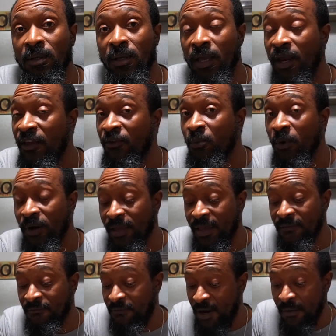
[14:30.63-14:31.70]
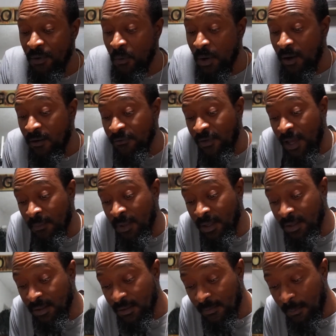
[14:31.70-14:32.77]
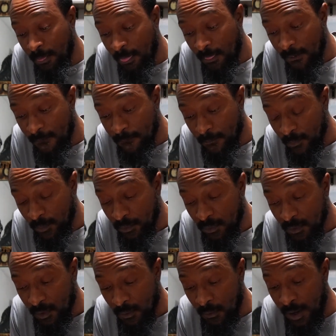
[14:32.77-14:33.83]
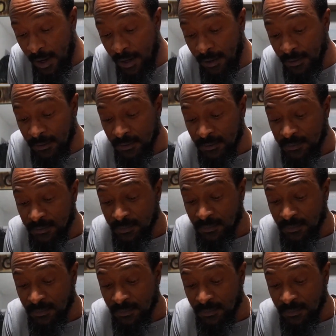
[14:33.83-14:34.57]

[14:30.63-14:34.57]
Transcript: It is working very well, family. Right?